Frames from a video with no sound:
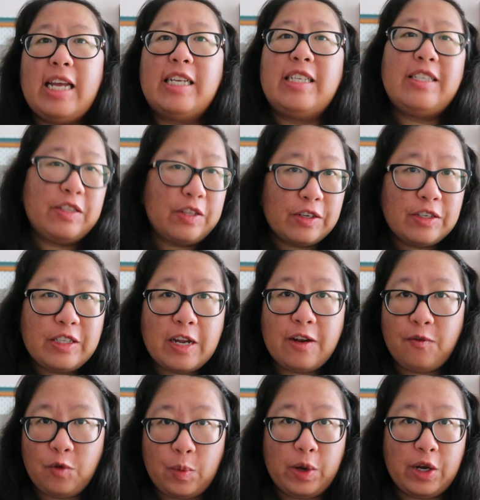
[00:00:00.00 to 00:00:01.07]
It's Thursday,
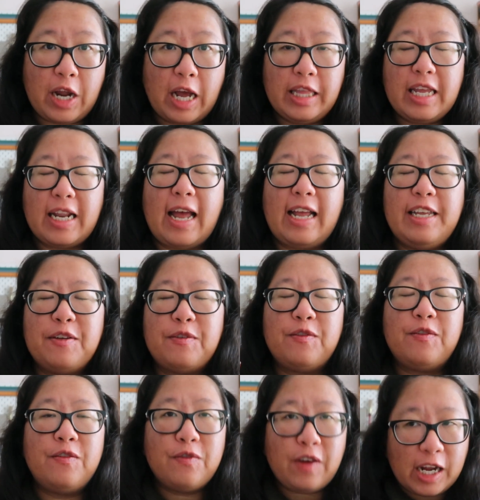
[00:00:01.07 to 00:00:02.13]
November 9th, and I can
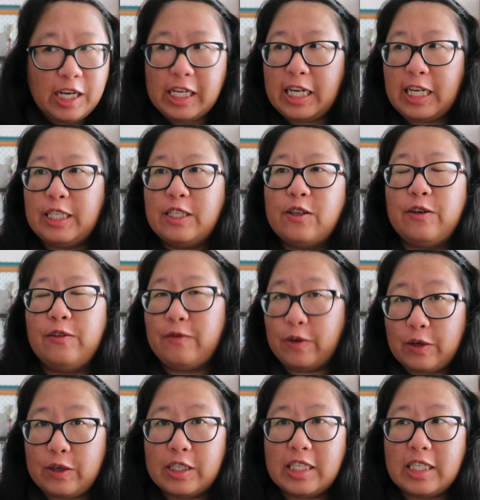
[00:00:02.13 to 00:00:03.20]
finally start
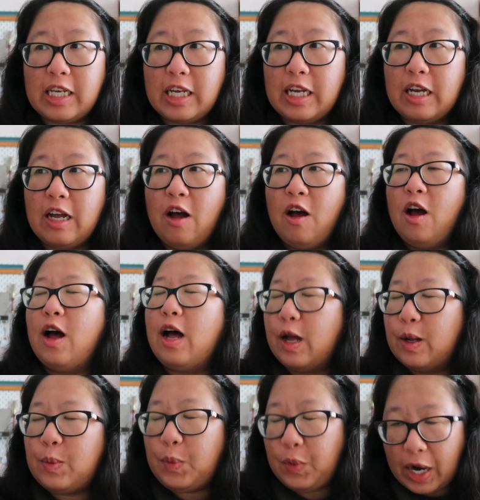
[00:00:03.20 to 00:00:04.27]
focusing
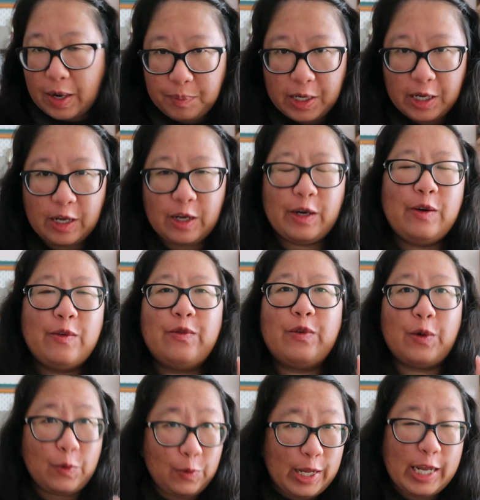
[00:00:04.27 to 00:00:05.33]
on prepping
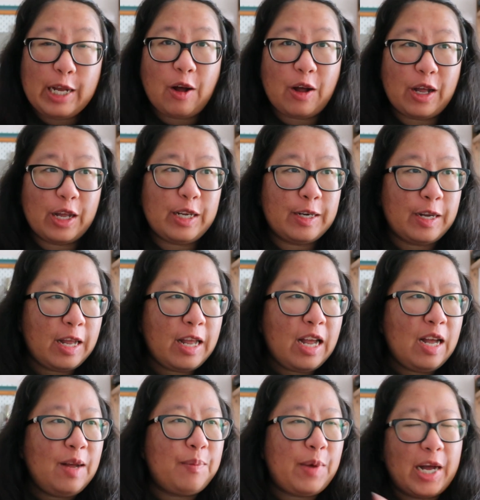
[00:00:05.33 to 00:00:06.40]
for WeCon.
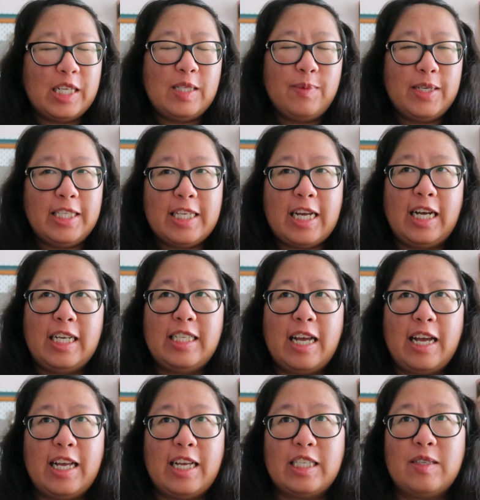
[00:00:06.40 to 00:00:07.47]
My husband says
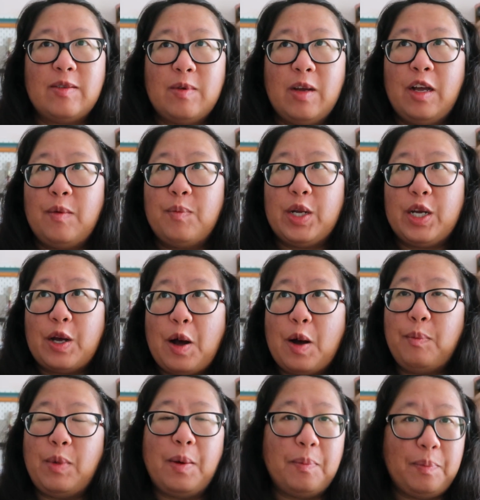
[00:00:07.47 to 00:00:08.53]
that it's
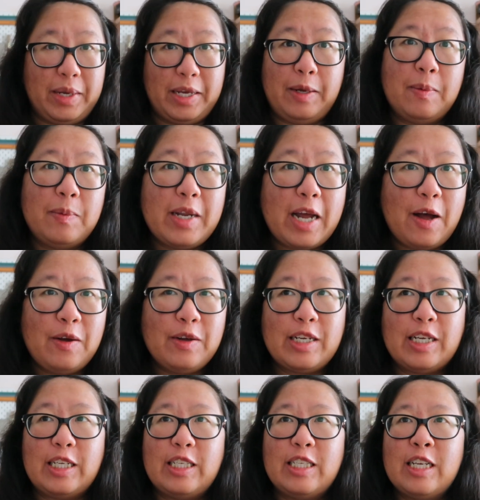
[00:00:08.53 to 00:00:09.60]
become a meme now,
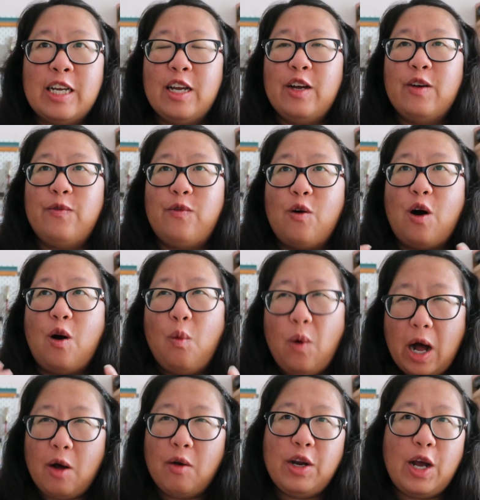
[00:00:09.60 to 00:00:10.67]
because for a
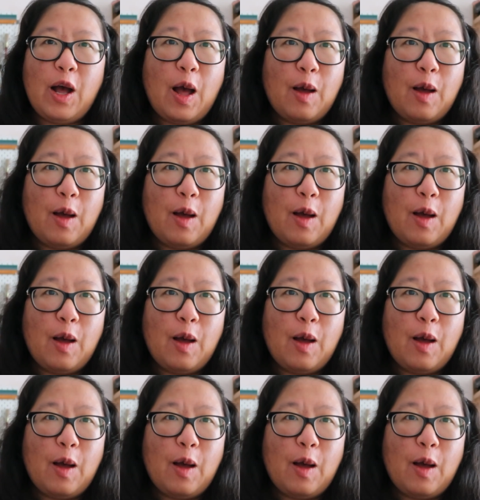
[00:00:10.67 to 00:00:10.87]
while now